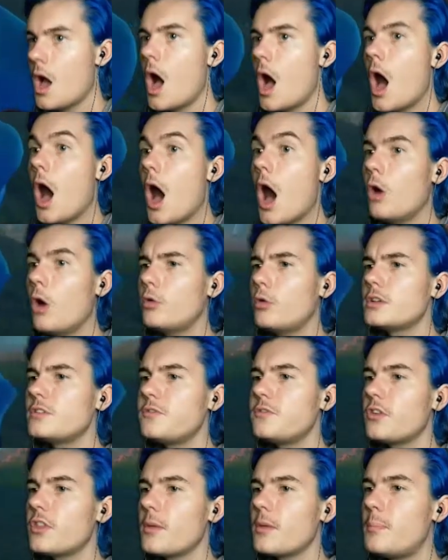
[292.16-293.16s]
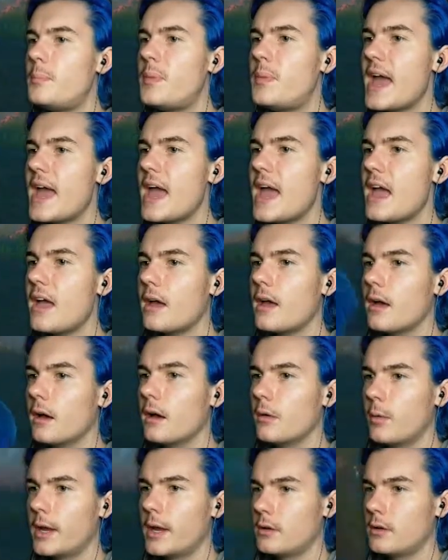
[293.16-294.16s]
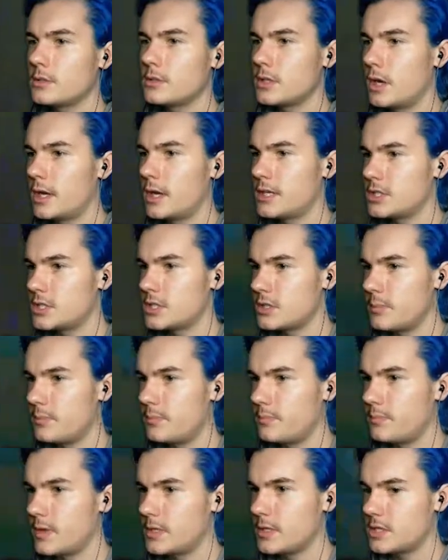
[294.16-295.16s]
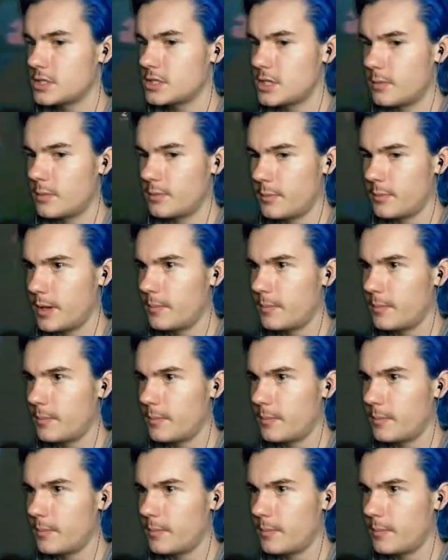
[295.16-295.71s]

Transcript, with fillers: Oh, it's for Wait, the bear. Wait, no, it's not. He's just a. He's just coming for me.